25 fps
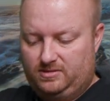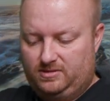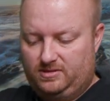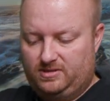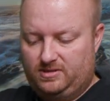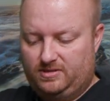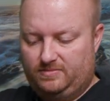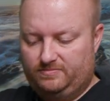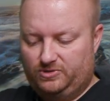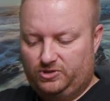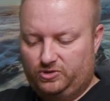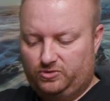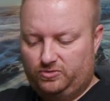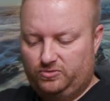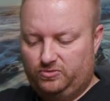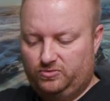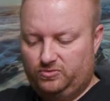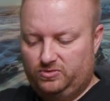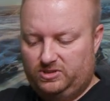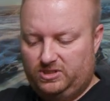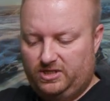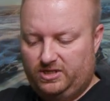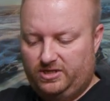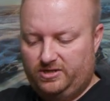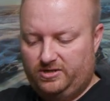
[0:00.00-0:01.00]
thumb
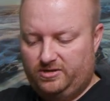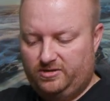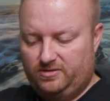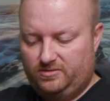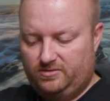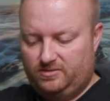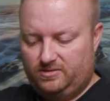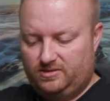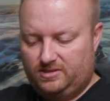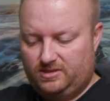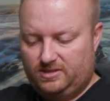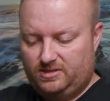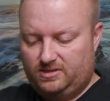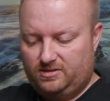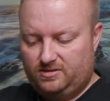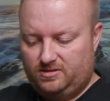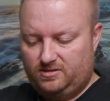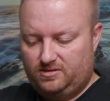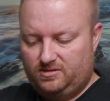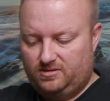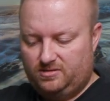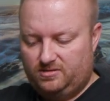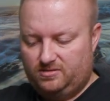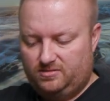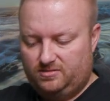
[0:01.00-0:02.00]
screws here
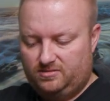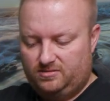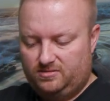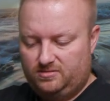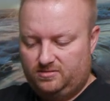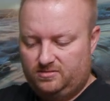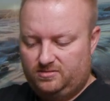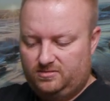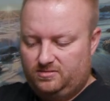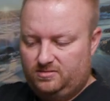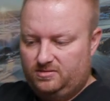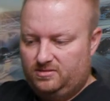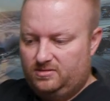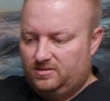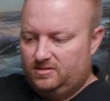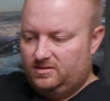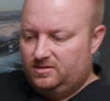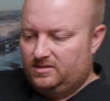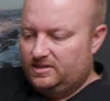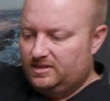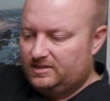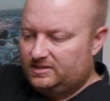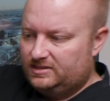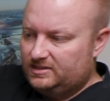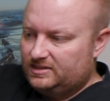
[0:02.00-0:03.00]
that
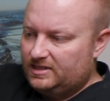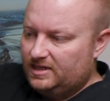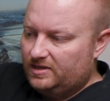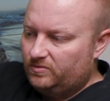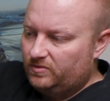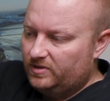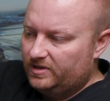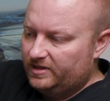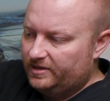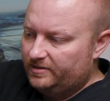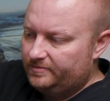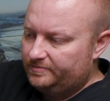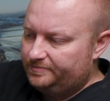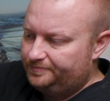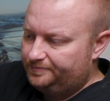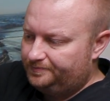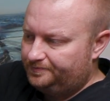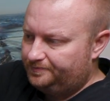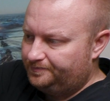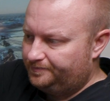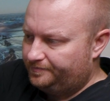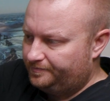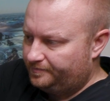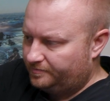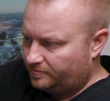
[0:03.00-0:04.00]
stay with it.
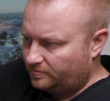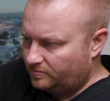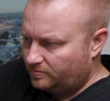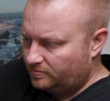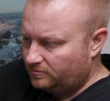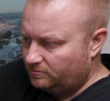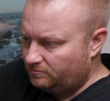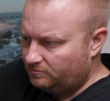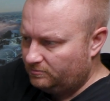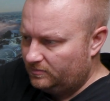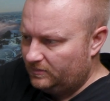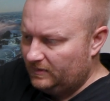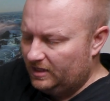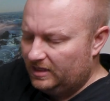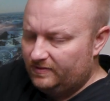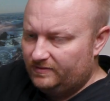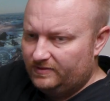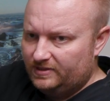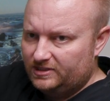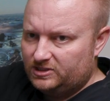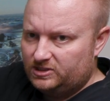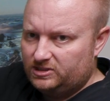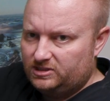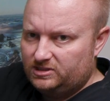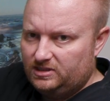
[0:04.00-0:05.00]

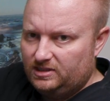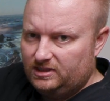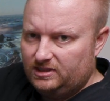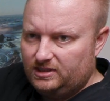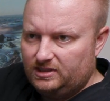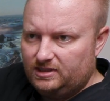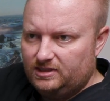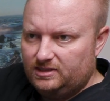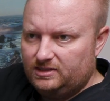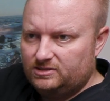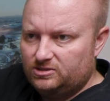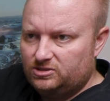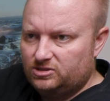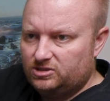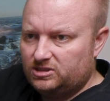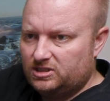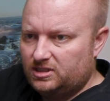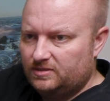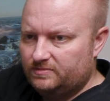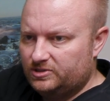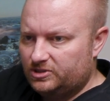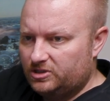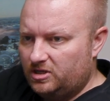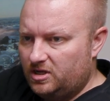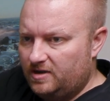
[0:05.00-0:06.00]
This just
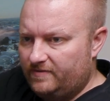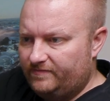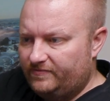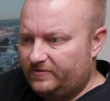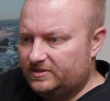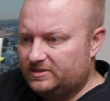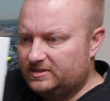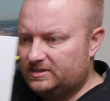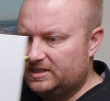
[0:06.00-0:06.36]
comes off the